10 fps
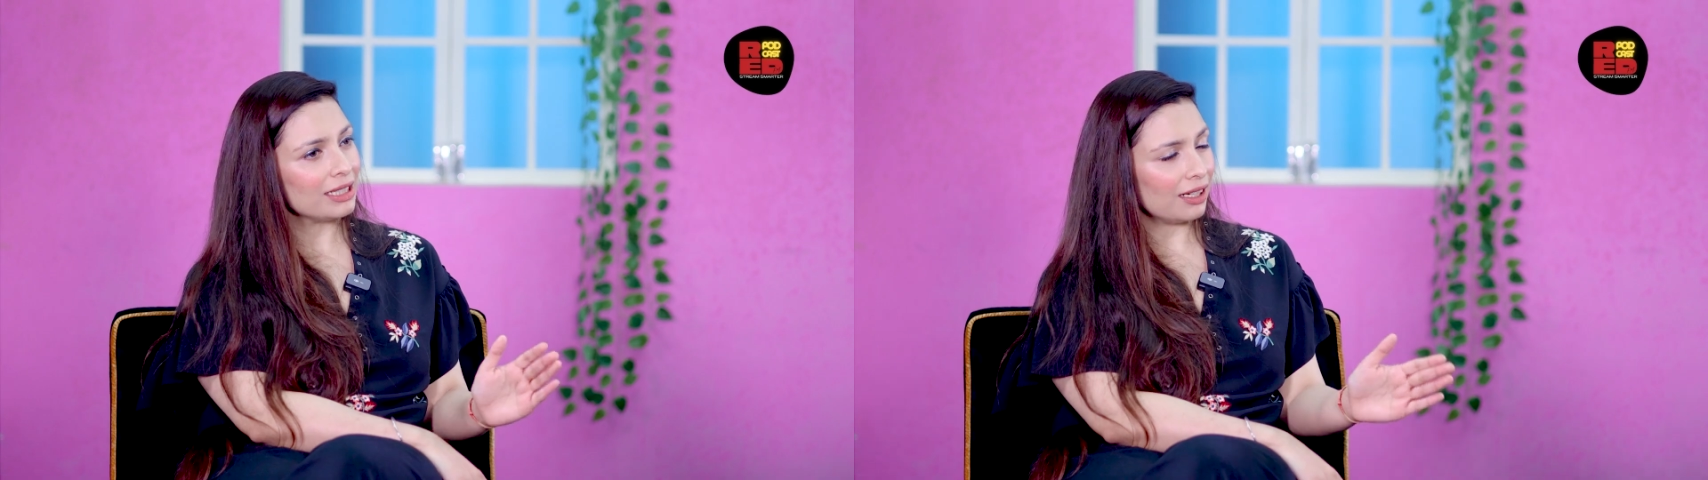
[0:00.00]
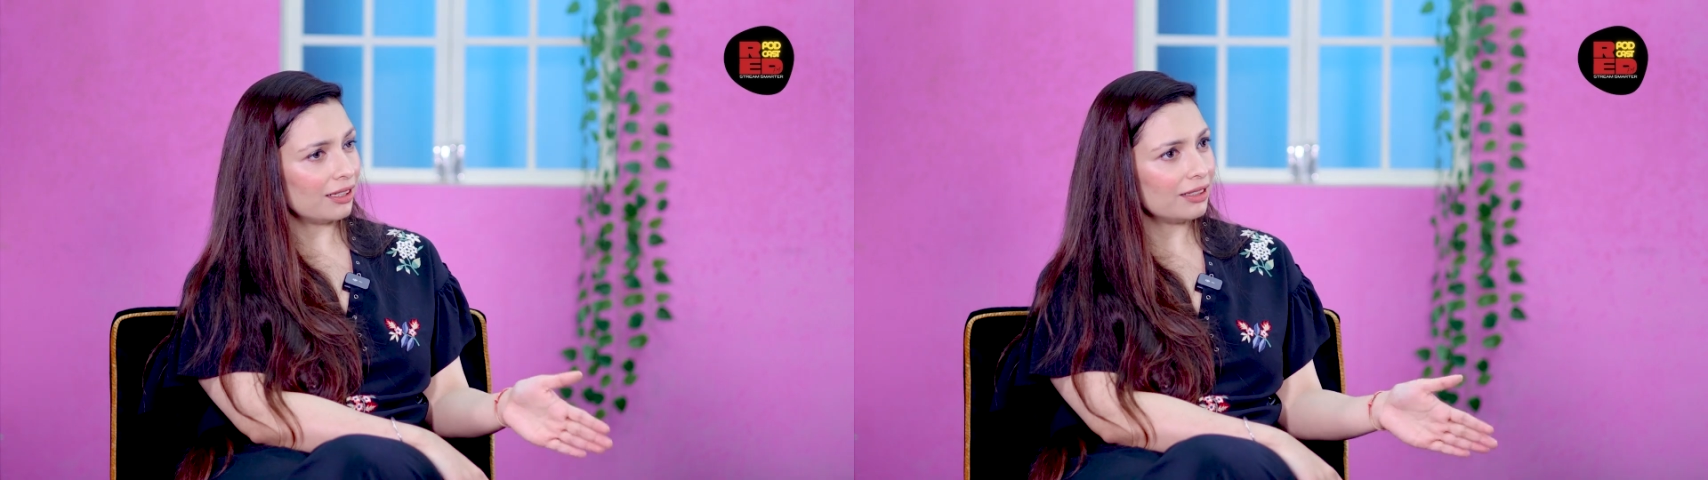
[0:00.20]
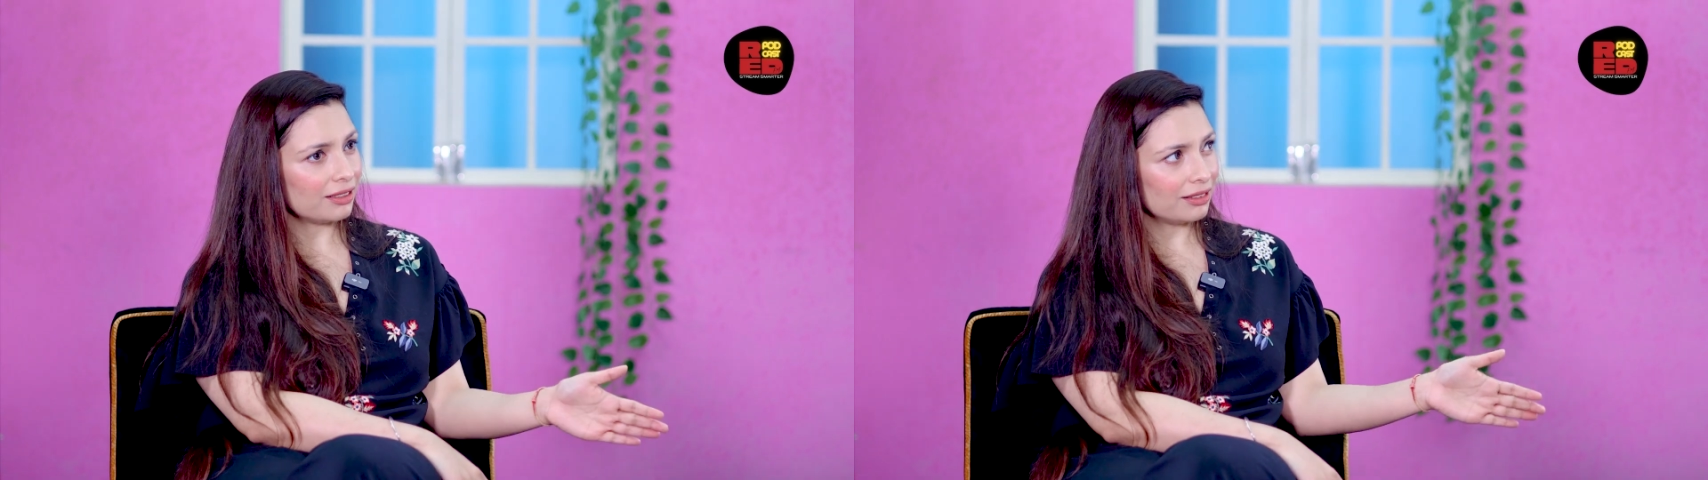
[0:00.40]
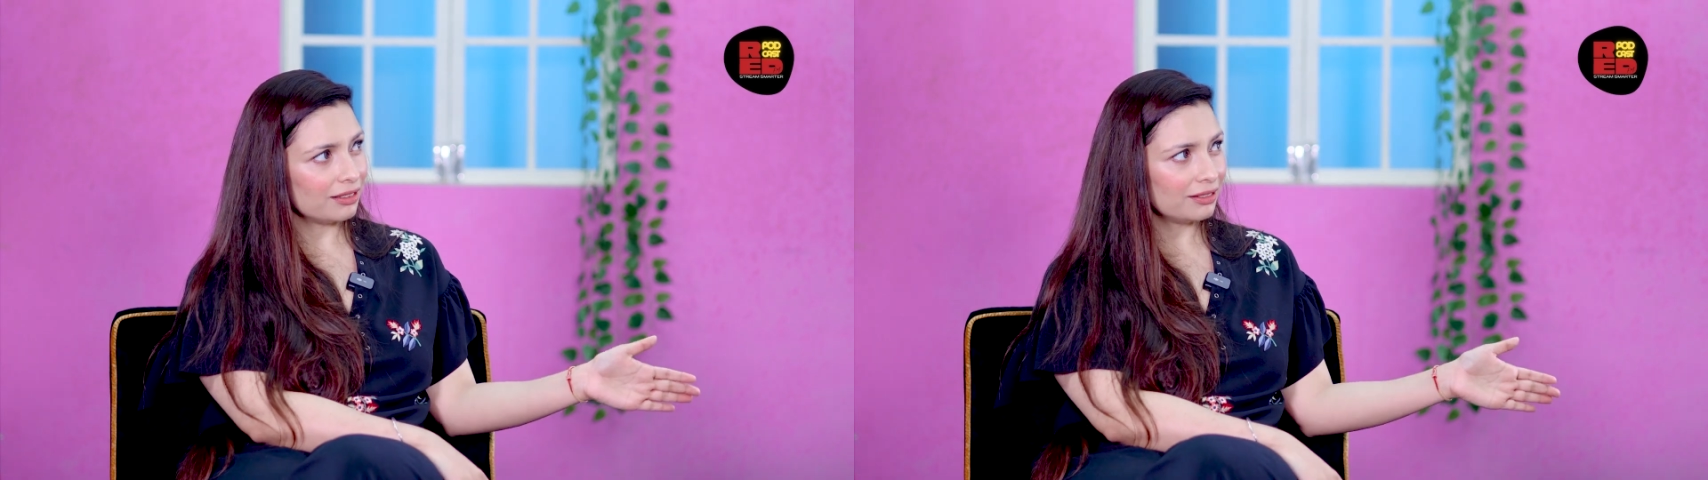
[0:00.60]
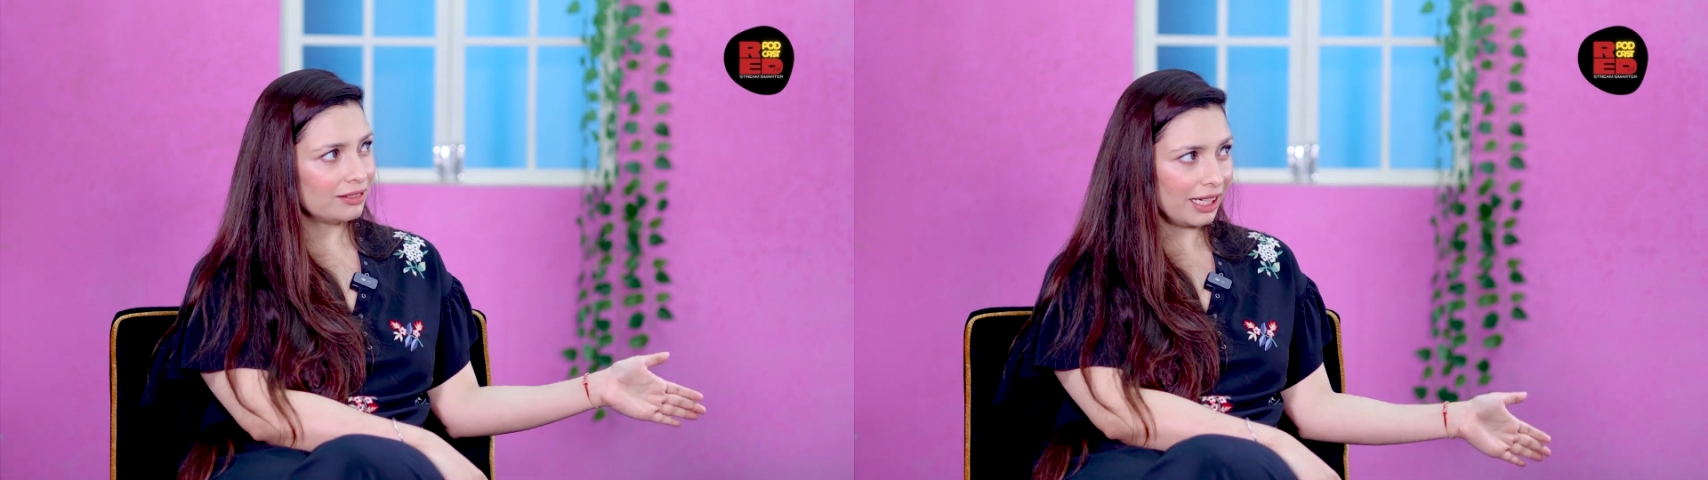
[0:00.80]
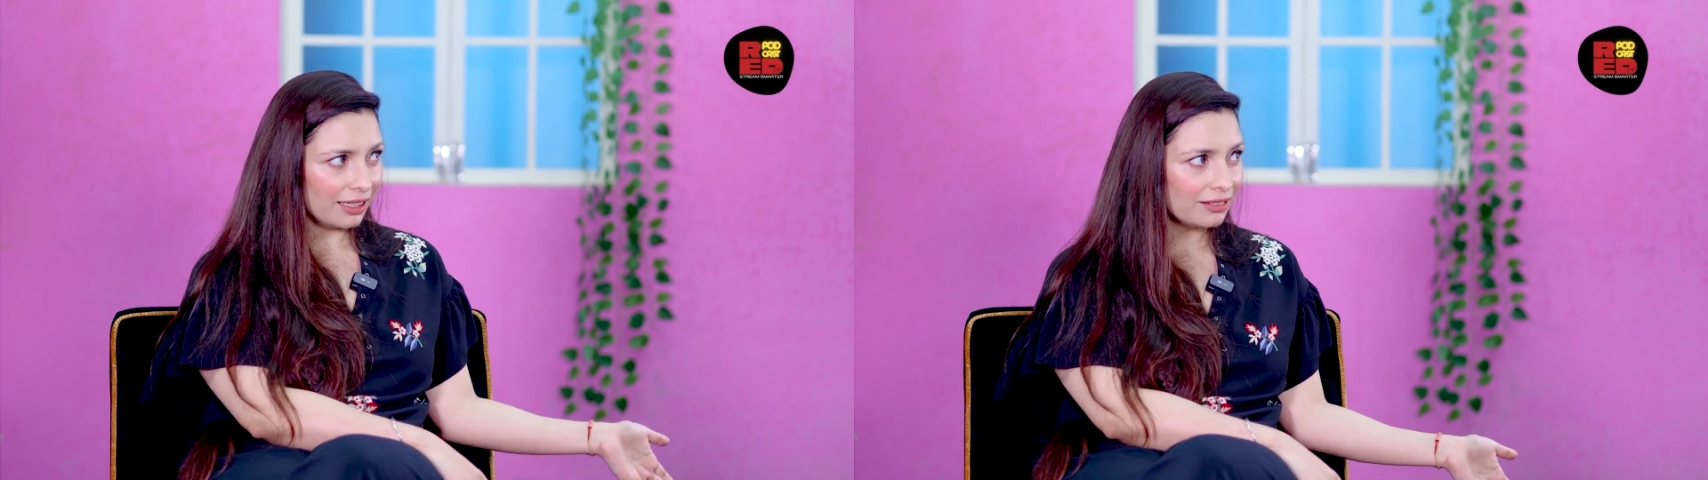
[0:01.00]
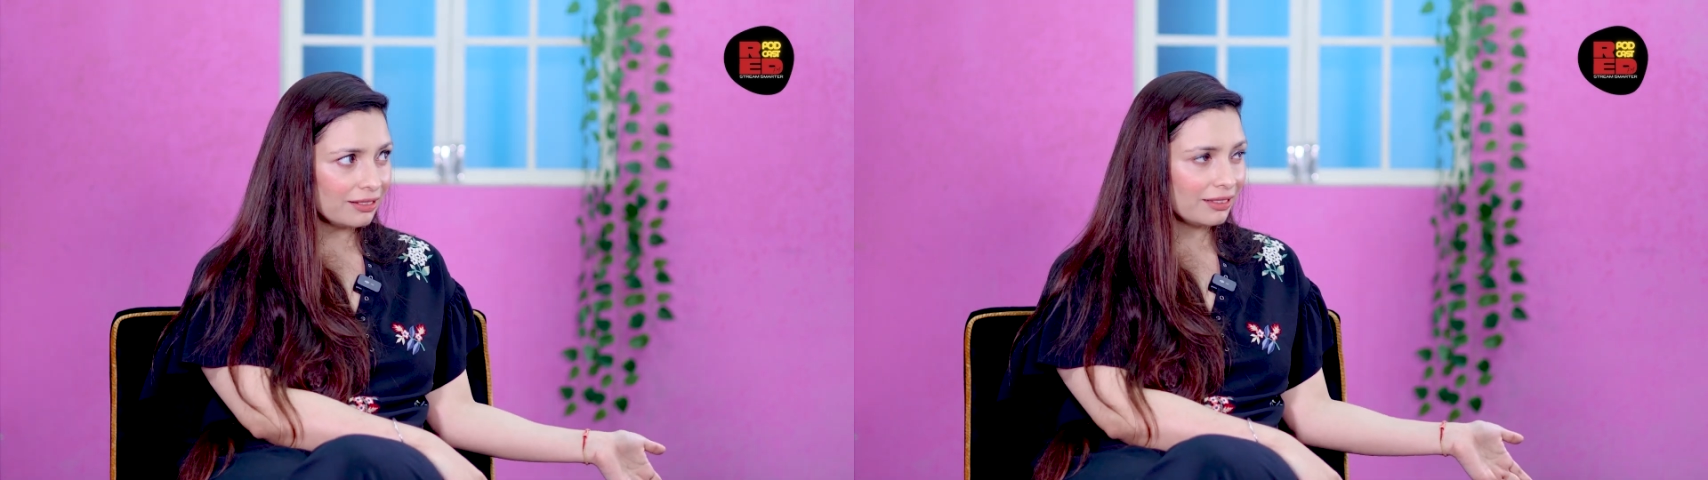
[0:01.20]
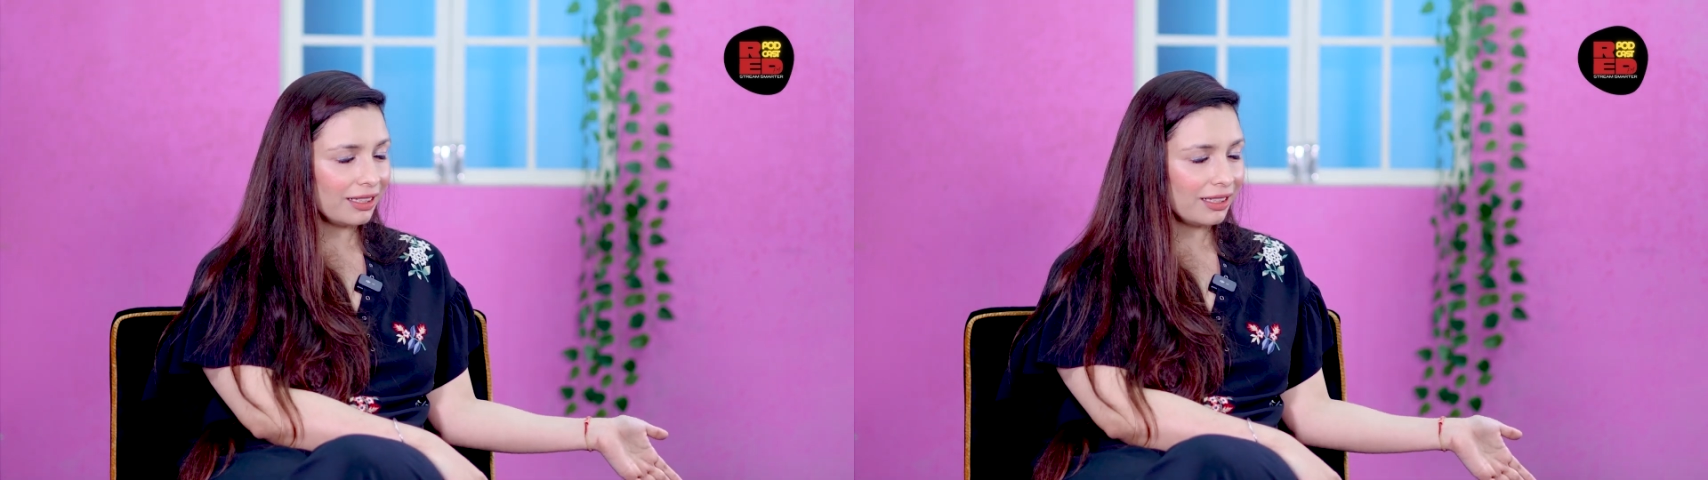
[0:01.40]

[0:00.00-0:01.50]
start at 10